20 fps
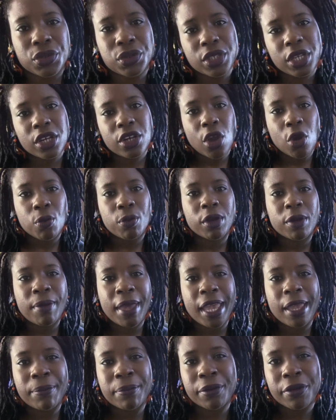using notebook
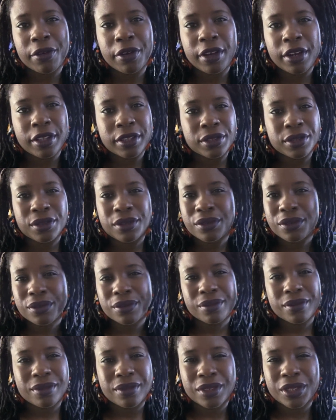paper and it
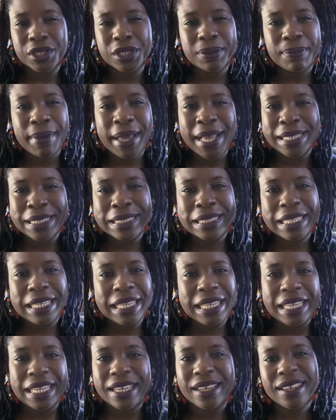looks
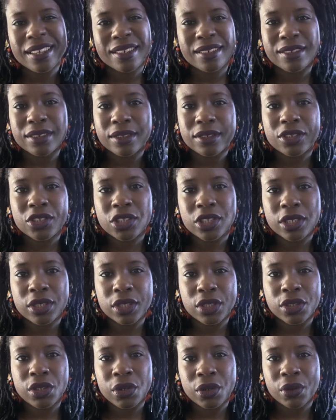messy and she
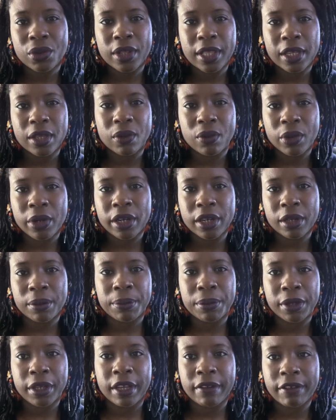doesn't know like where to
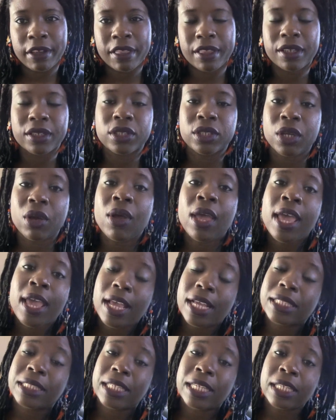put everything. So
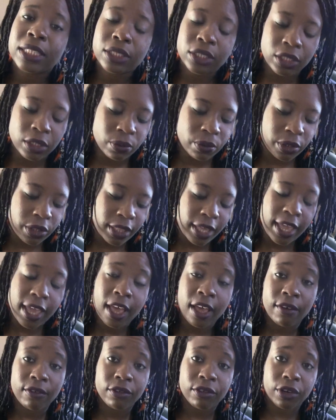it's easier when they
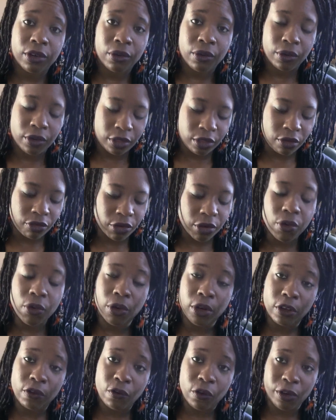have record the
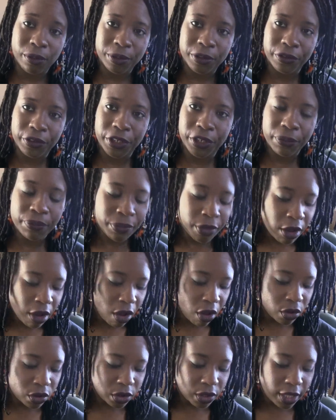recording forms for you.
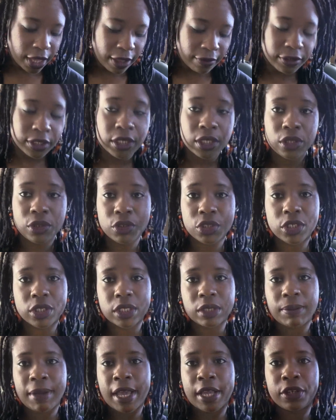Also they have a
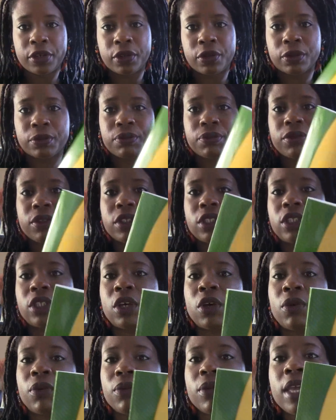solutions manual.
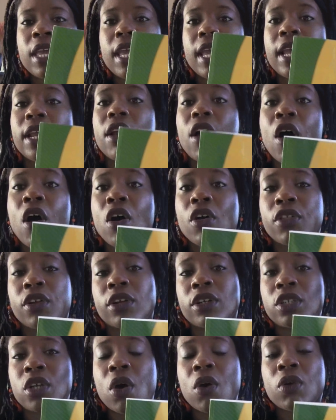So in all
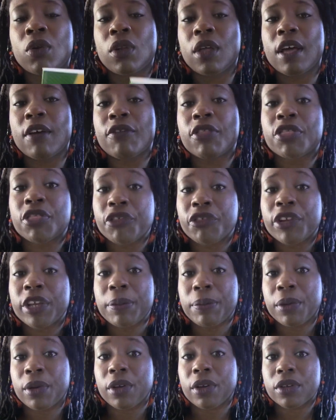there are a total of
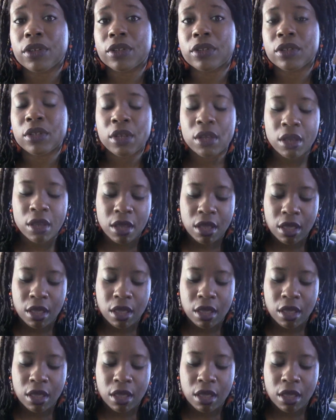three books